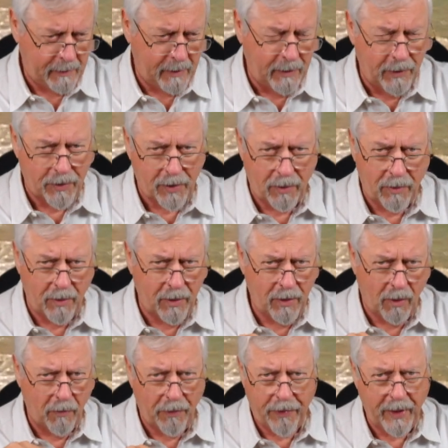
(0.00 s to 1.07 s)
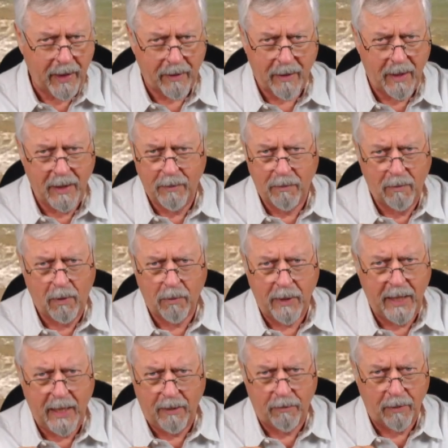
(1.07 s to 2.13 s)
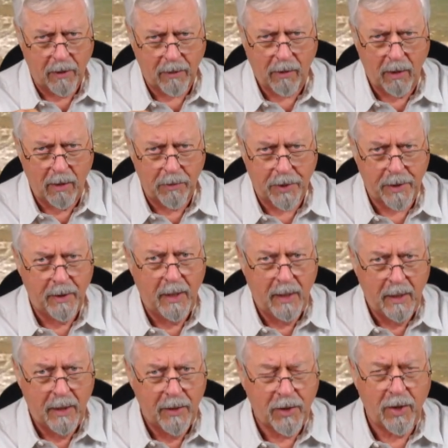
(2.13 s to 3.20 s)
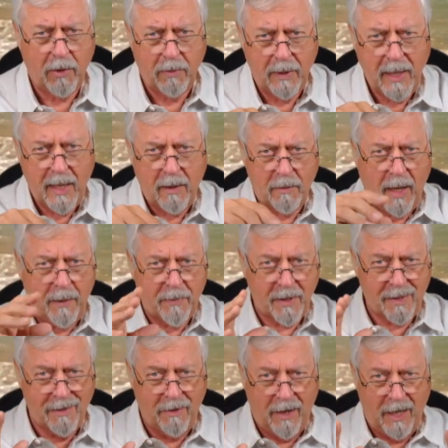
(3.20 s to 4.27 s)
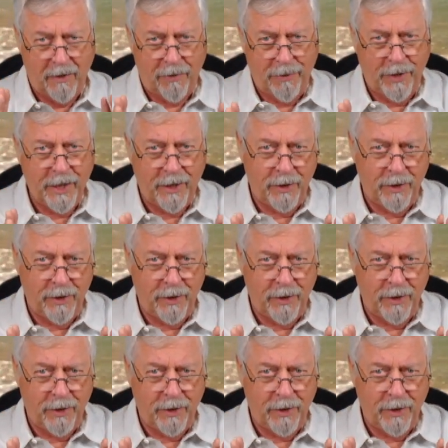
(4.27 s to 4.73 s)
So don't think they won't hit real close. So now I think